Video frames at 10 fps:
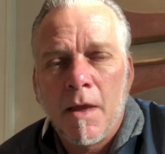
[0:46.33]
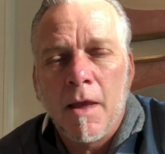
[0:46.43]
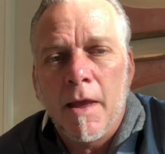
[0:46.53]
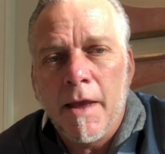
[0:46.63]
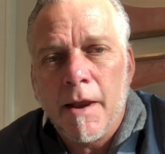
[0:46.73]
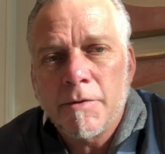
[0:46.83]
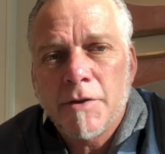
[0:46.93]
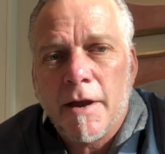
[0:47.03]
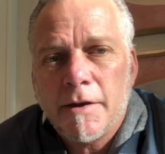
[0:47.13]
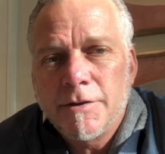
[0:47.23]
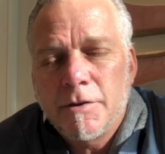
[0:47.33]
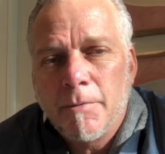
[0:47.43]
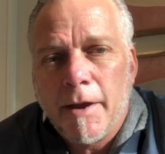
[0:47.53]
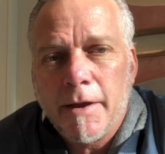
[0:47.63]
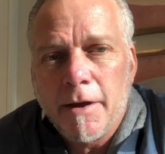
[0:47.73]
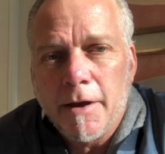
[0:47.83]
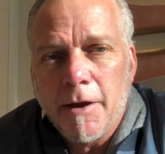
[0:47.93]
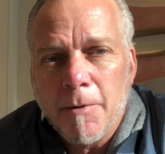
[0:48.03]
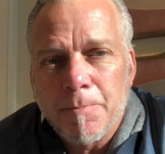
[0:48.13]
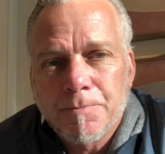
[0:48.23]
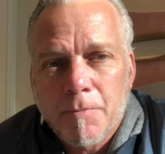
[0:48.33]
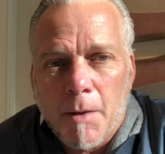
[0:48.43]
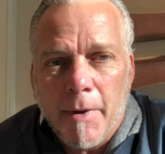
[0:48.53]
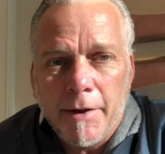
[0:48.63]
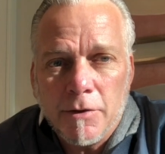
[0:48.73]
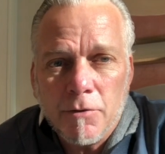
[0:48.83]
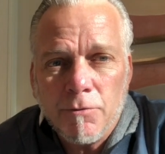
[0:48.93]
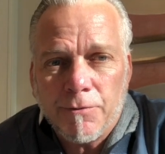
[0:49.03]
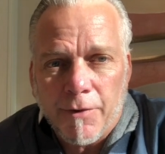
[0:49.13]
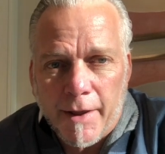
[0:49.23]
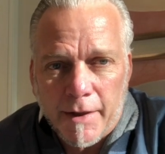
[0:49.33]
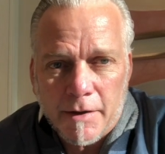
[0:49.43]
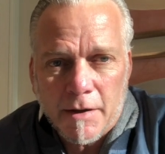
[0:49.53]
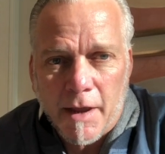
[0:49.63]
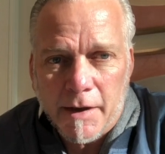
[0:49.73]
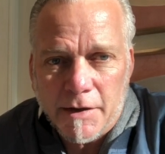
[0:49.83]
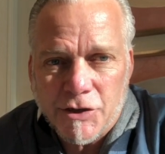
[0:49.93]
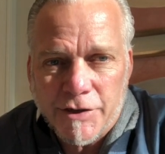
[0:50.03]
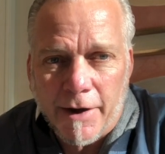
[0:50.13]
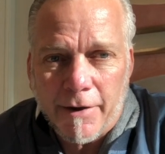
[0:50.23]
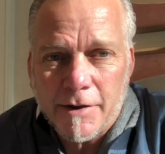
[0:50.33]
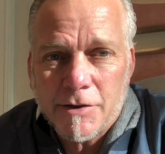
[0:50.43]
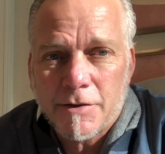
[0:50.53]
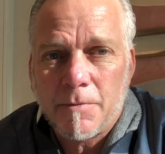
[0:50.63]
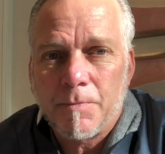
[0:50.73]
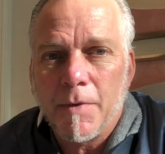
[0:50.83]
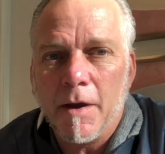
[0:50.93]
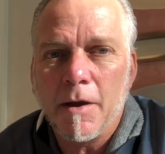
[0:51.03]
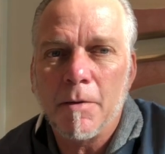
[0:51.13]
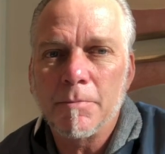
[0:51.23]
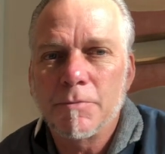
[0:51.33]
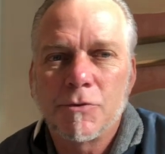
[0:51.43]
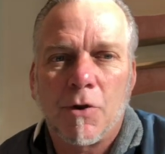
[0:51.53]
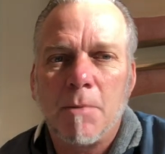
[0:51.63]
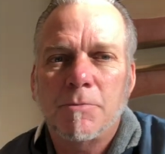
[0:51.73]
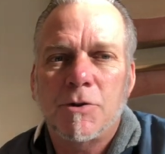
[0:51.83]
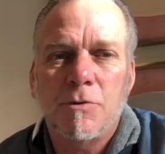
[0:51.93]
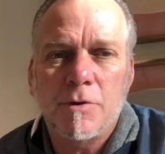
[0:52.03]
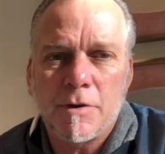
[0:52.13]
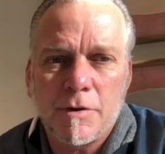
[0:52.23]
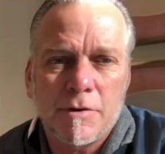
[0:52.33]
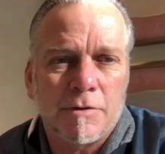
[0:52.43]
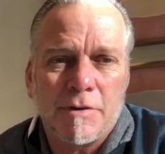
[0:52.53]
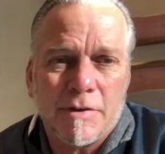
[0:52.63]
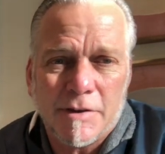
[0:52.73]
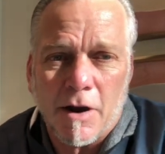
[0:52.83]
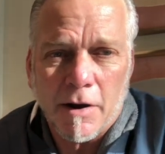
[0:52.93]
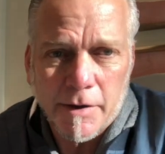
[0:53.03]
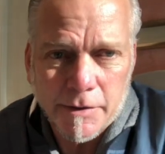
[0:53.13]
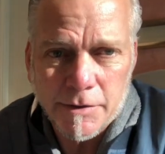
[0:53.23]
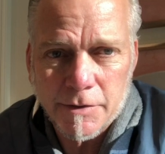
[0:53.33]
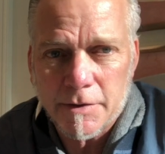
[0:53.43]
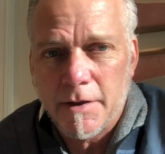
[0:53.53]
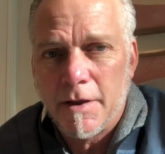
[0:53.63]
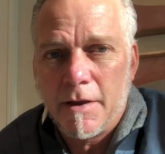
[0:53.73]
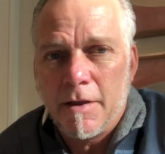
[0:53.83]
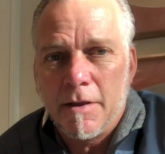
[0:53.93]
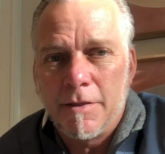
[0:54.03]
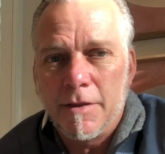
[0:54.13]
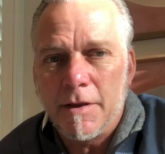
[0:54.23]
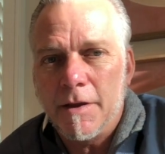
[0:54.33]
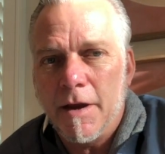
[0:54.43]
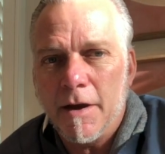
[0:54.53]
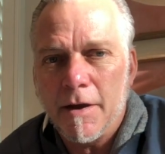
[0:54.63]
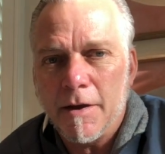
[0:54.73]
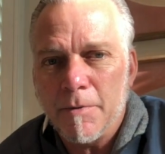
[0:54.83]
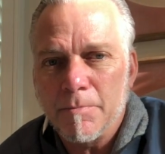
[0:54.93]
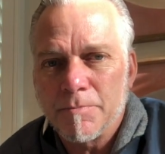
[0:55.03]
And I was talking to my new friend, Kenny Sheretz, drum tuner to the stars, the